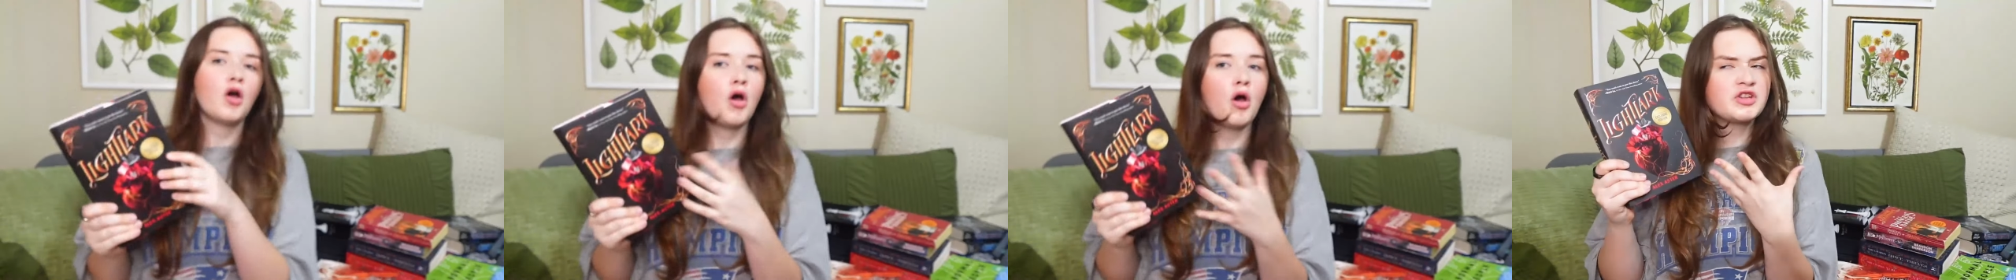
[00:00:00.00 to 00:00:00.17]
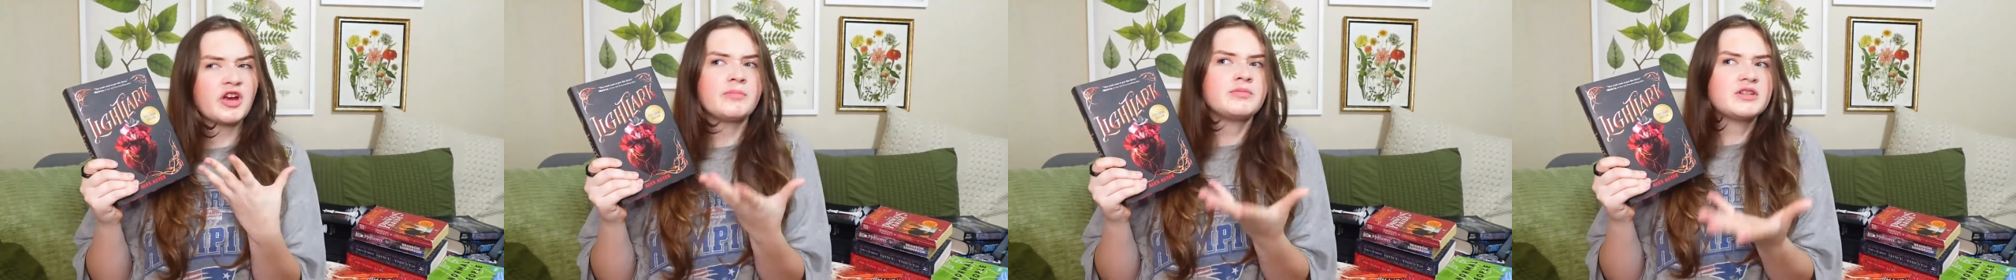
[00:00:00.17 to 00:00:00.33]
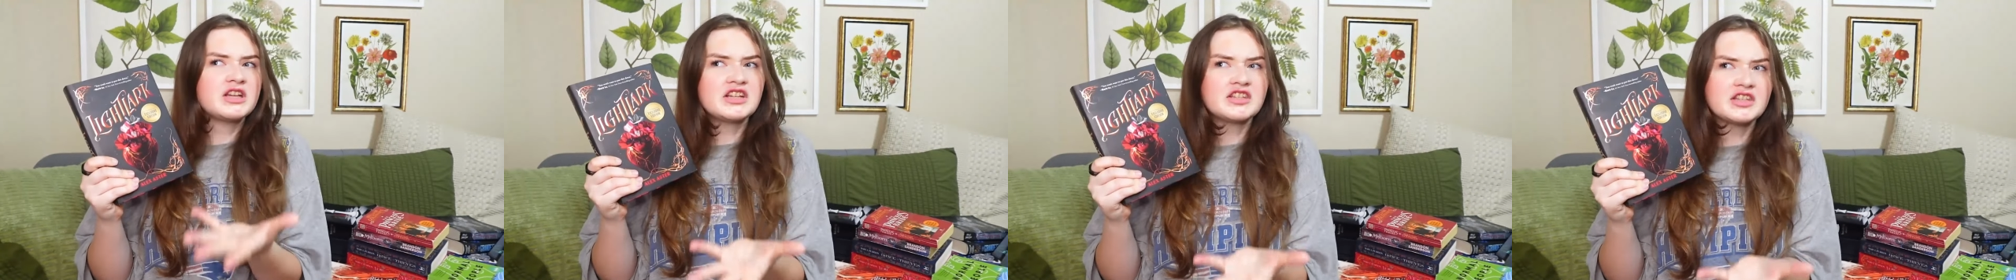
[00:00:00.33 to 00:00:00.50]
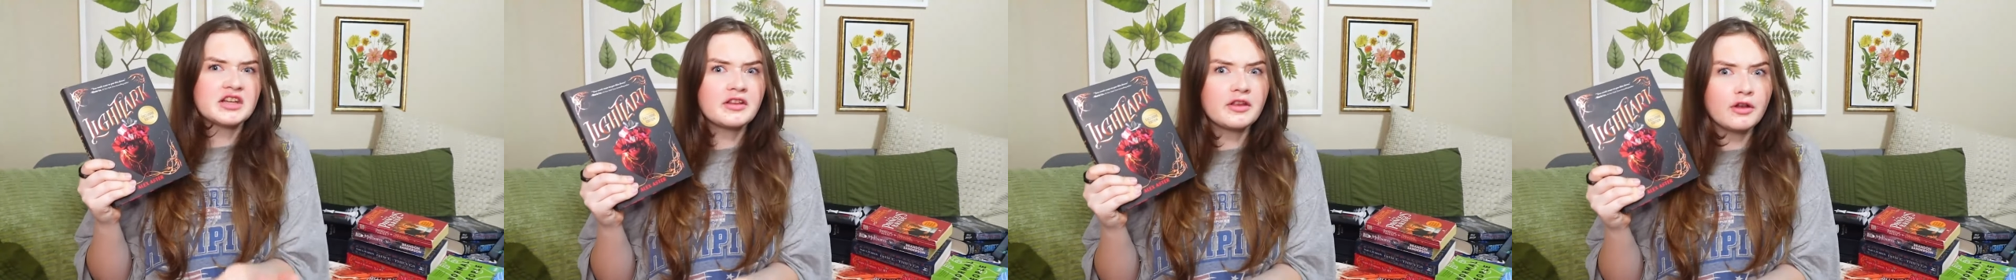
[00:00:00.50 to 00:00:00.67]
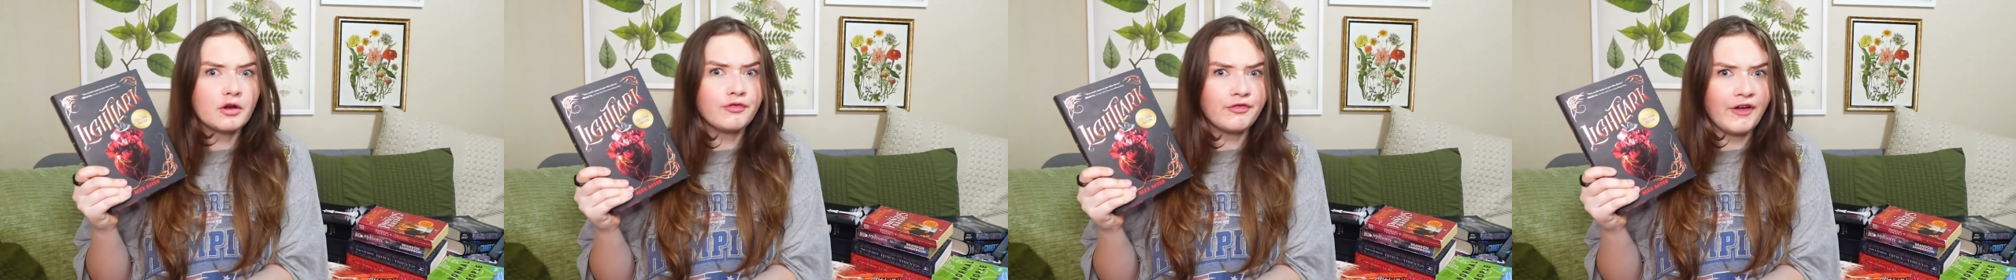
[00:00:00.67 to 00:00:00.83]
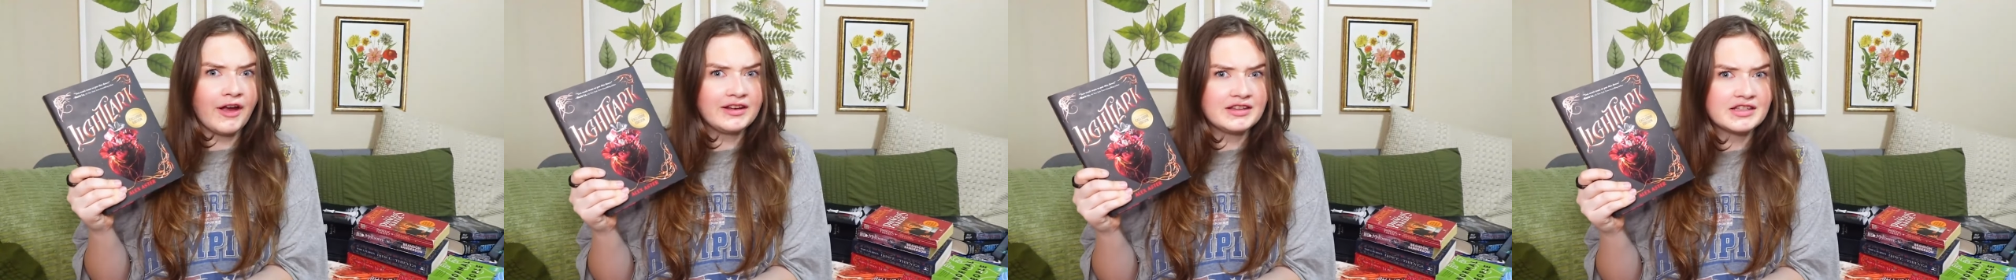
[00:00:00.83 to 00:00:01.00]
some decent
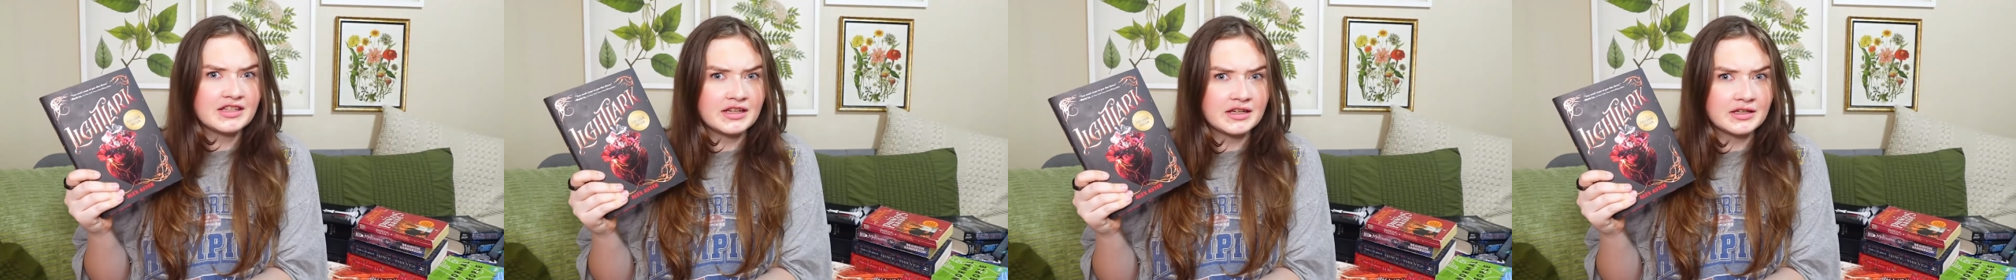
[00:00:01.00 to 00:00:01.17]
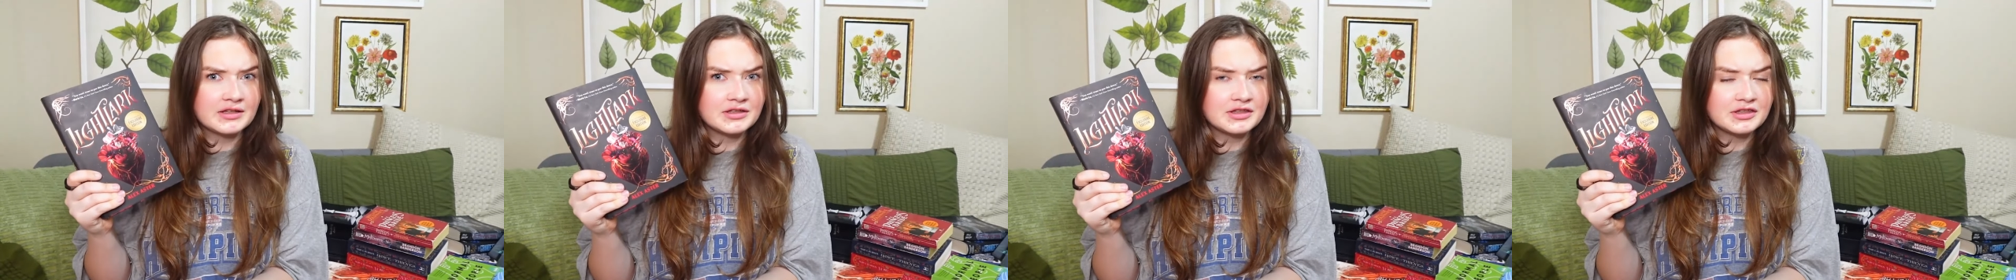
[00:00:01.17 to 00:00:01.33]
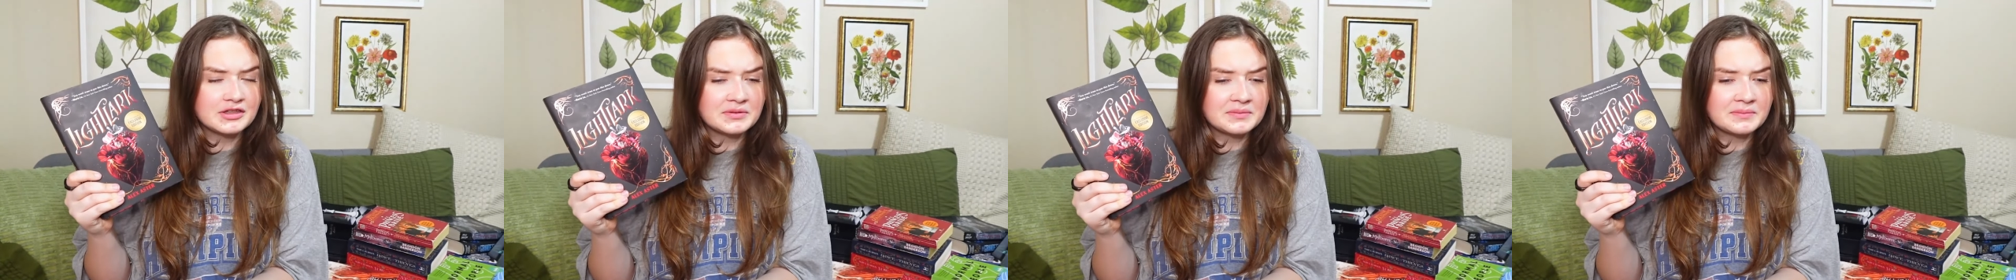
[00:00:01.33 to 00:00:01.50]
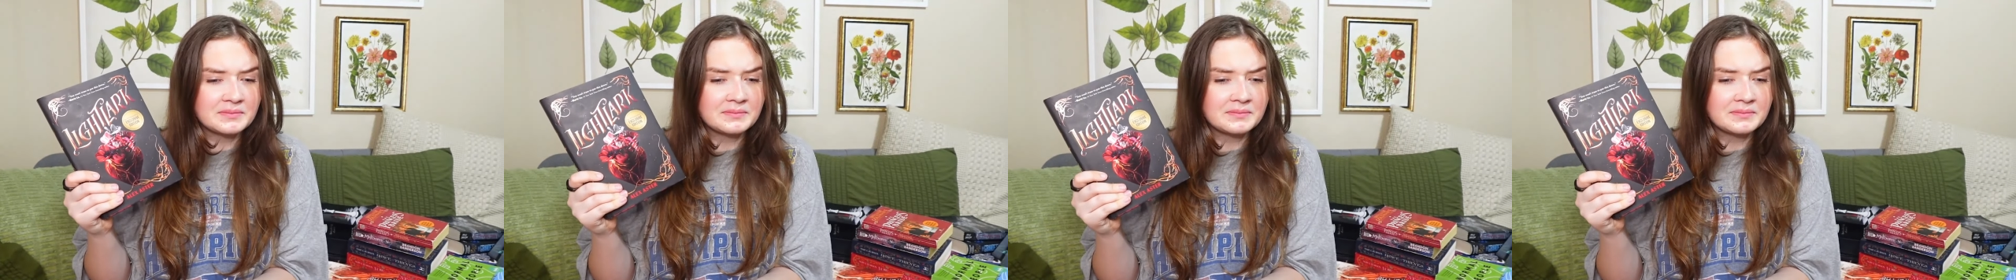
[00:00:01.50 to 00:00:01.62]
little fight scenes.